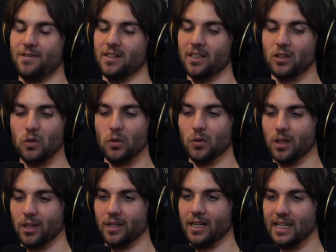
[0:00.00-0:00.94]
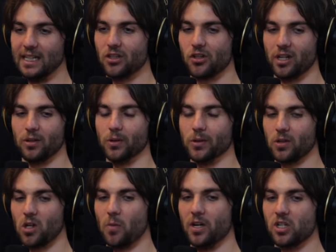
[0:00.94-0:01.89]
I feel like you learn in general
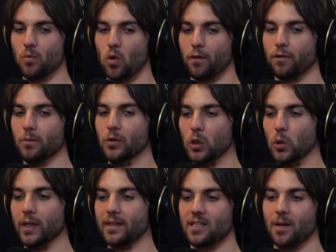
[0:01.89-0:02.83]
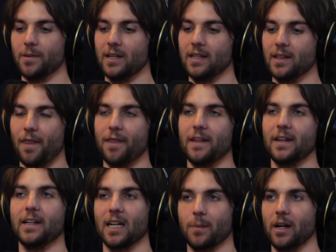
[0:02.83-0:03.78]
so much more from doing something than
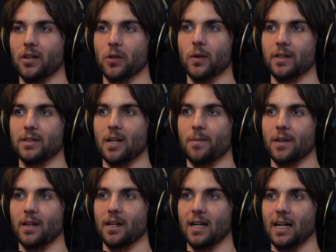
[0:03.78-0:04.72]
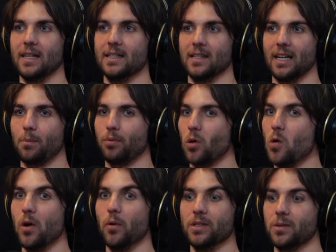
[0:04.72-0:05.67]
thinking about doing something. And this like
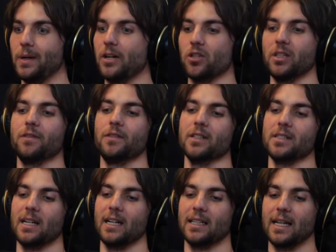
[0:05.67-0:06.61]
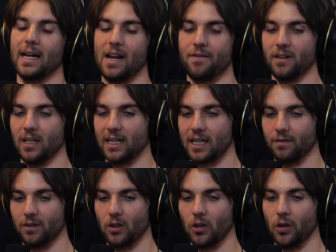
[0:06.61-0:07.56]
promo especially feels like that. I feel like
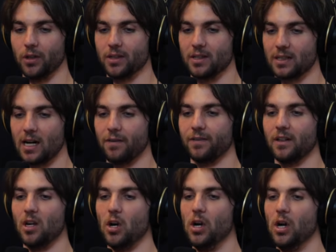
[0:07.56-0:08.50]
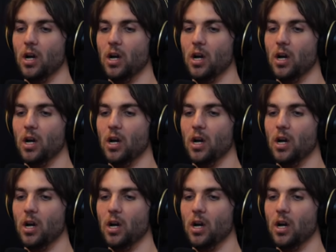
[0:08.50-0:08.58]
I've learned stuff